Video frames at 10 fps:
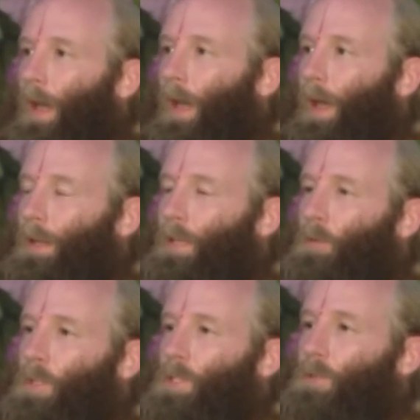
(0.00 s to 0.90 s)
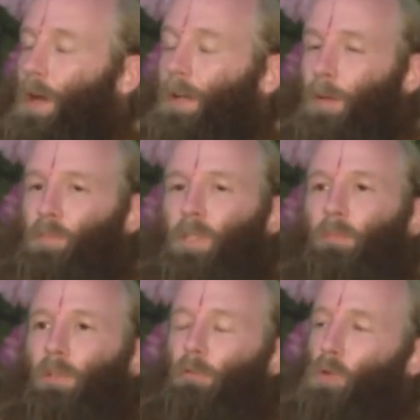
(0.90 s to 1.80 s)
And he would strike up
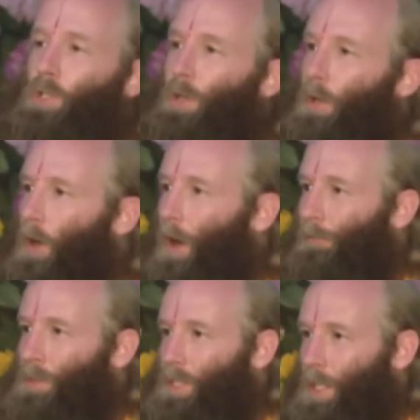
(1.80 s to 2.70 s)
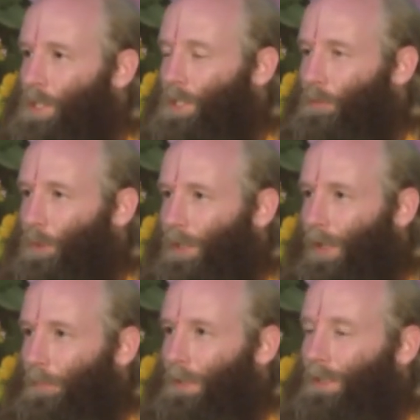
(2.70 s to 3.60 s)
some devotional conversation with
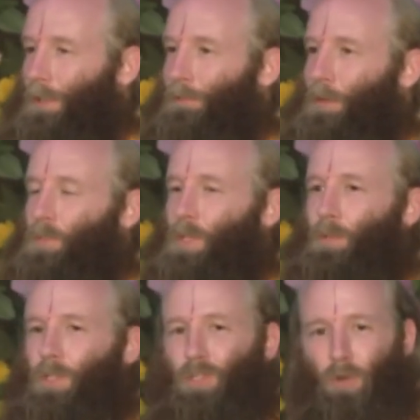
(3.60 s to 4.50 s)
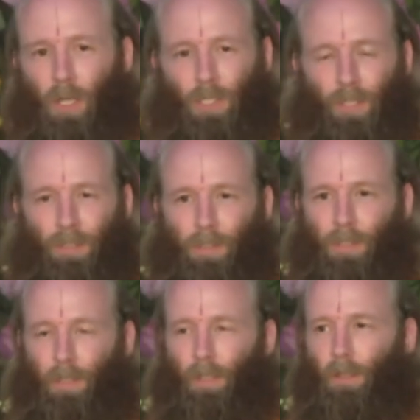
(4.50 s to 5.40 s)
them and give them some
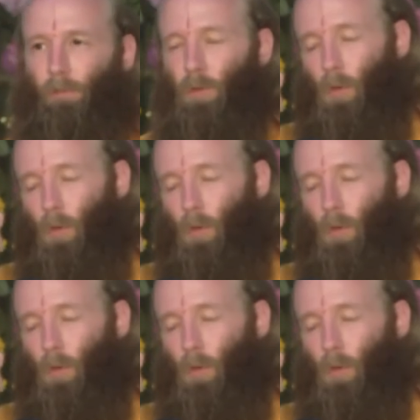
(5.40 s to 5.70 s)
instructions that if you